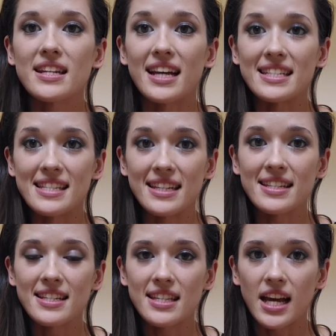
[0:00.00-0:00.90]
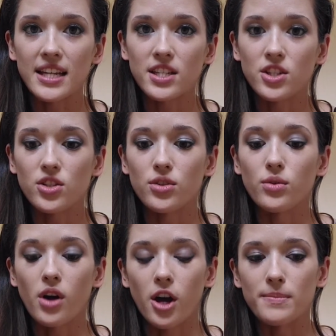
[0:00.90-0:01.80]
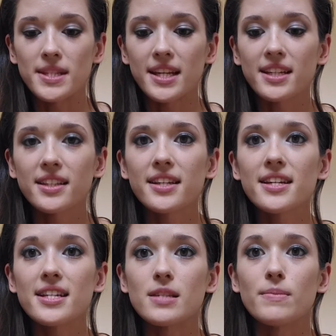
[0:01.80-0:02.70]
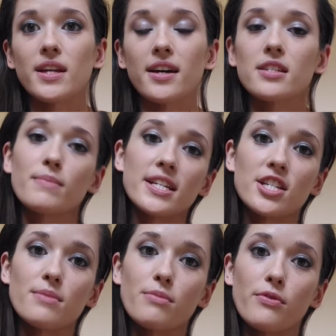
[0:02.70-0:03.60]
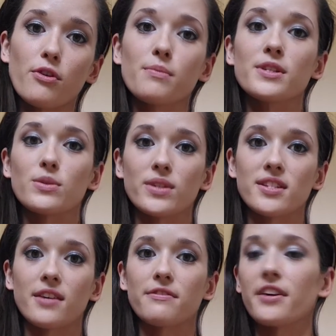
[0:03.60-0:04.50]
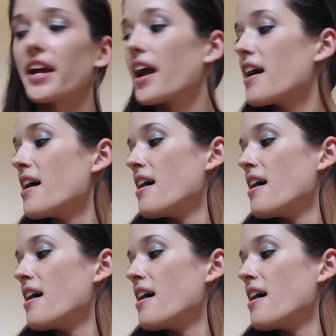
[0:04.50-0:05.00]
I did decide to do carb cycling is because my gym performance was suffering.